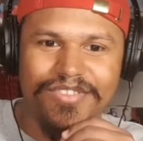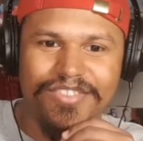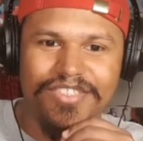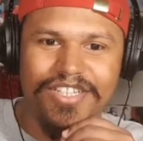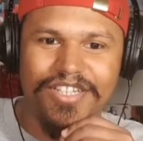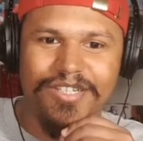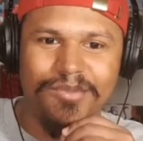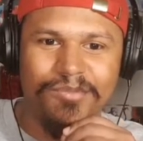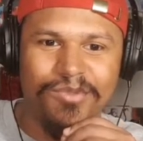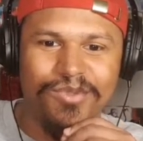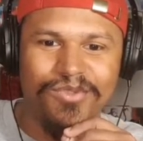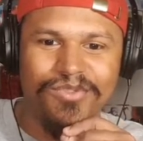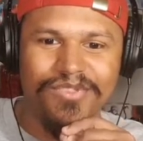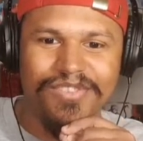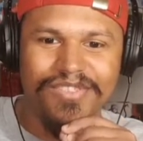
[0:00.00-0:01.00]
Sun and
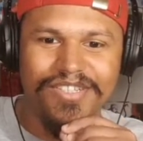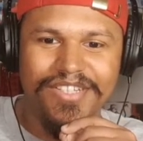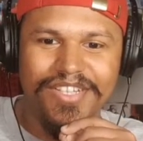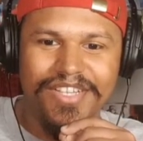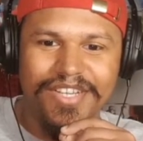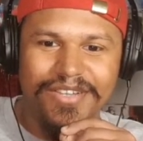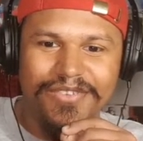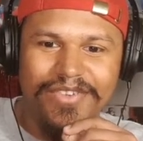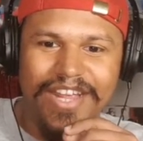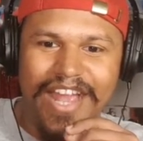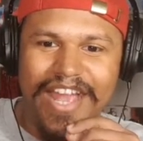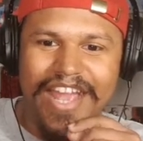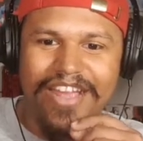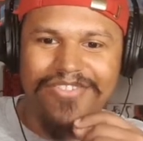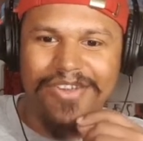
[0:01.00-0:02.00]
Moon? We
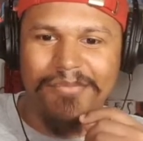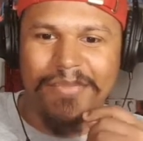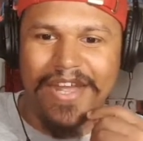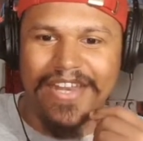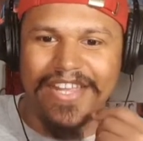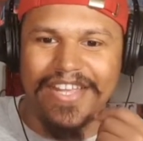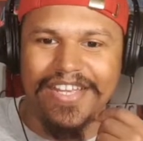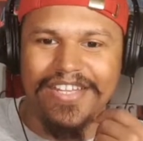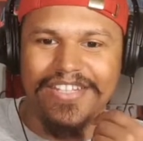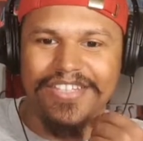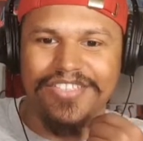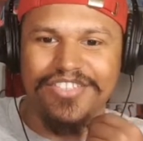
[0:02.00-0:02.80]
got everybody here.